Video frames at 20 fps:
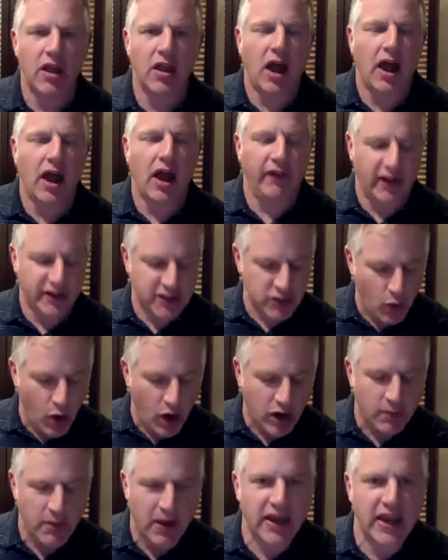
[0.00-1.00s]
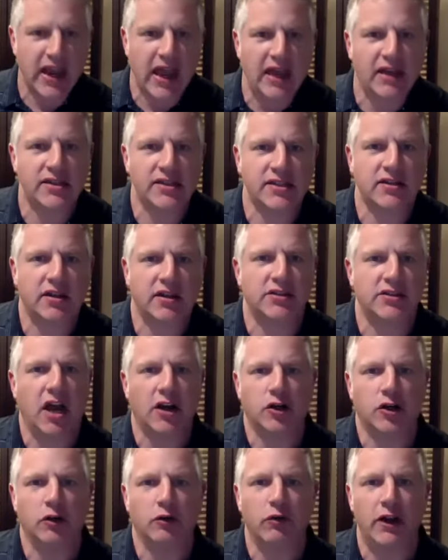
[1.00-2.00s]
I'd like to welcome my guest,
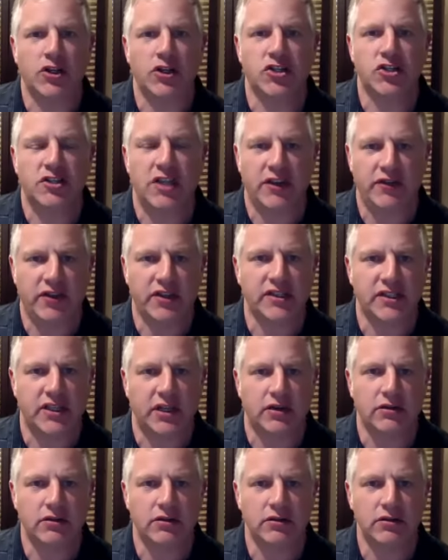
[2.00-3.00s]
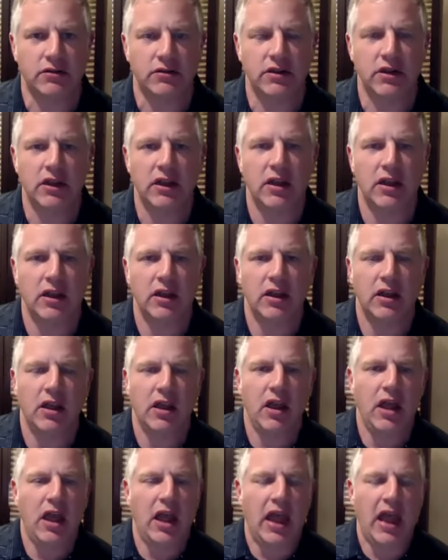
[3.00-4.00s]
Dr. Rich Stevenson.
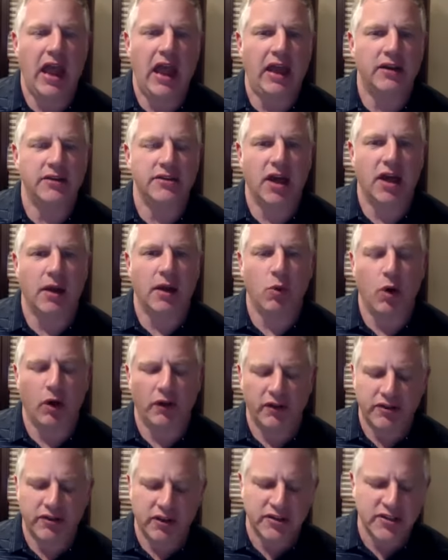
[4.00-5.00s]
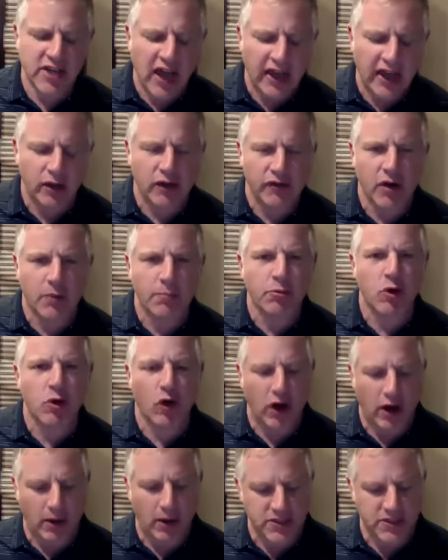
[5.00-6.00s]
And the title of our
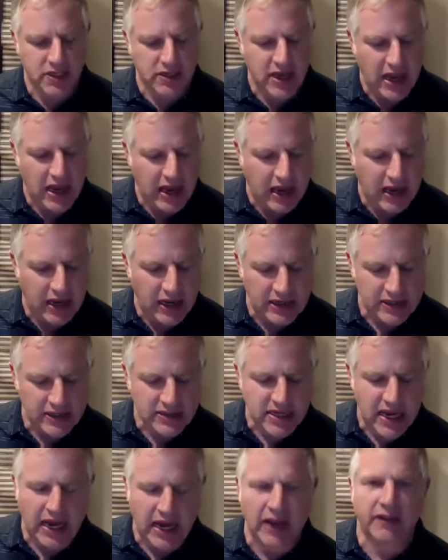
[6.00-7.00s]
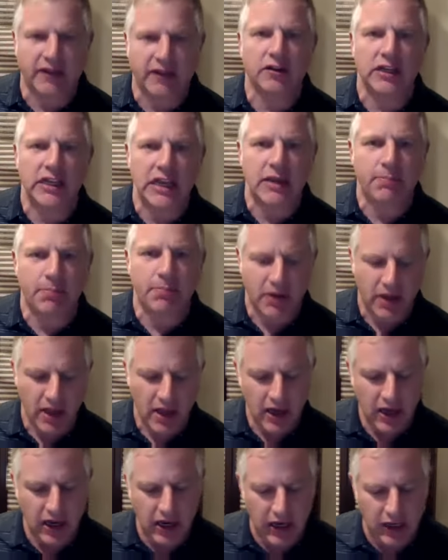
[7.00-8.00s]
program today is Taking the Leap,
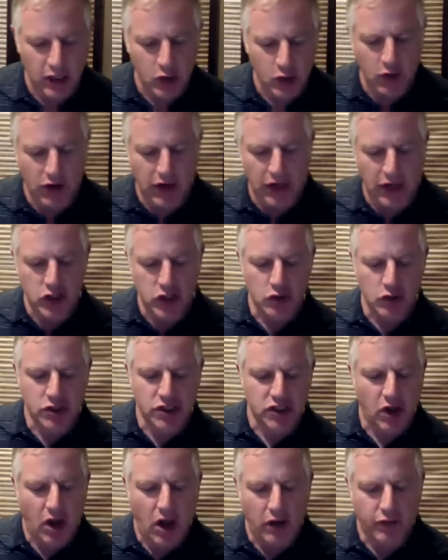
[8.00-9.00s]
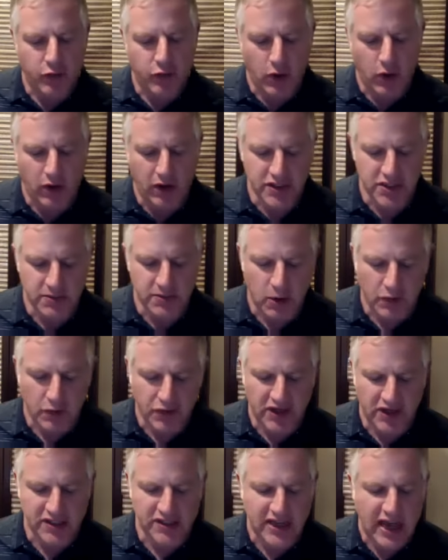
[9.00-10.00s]
Integrating New Software into both
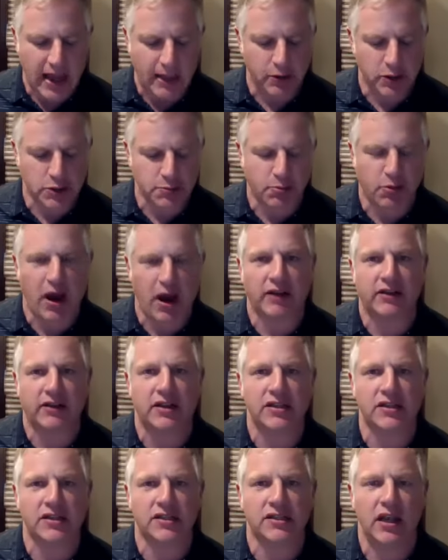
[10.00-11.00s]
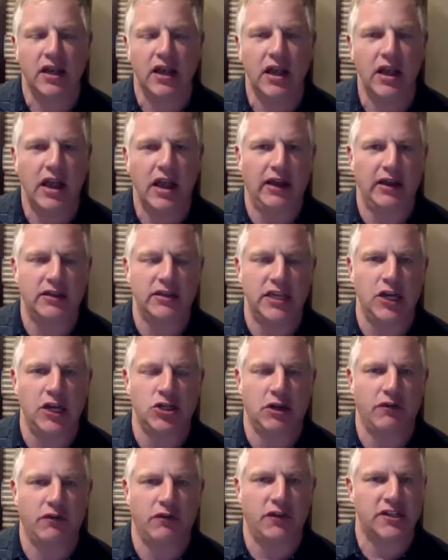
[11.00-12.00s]
an Established Practice and a
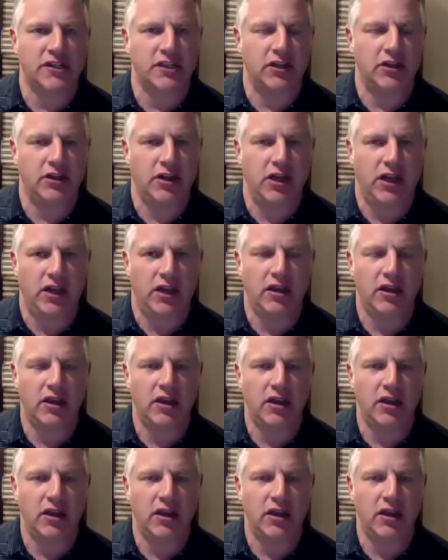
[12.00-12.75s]
Teaching Facility.